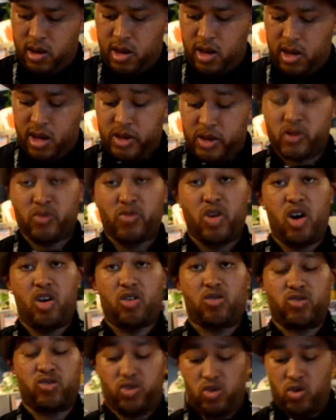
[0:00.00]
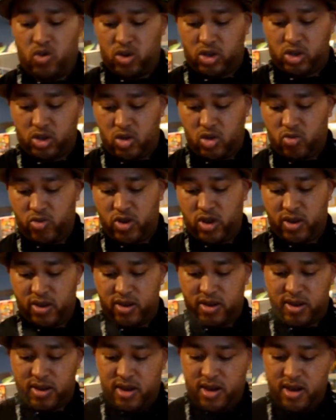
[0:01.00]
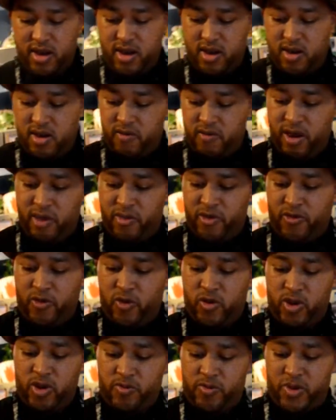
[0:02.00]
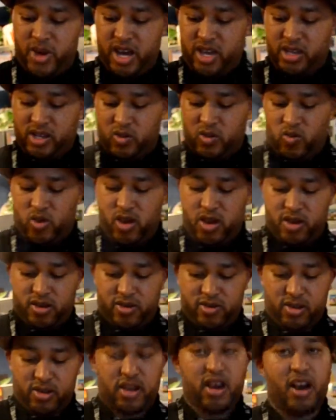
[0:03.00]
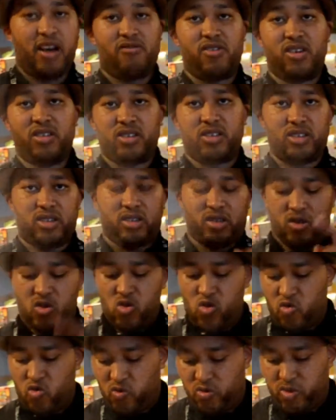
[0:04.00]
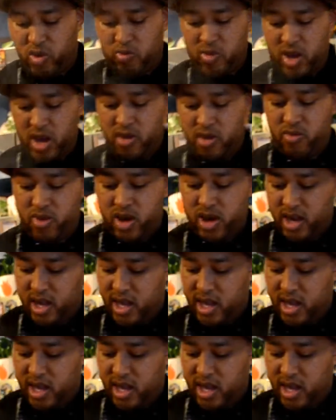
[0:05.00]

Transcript: That's what my Uncle George told me right before he passed away. God rest his soul, my main man.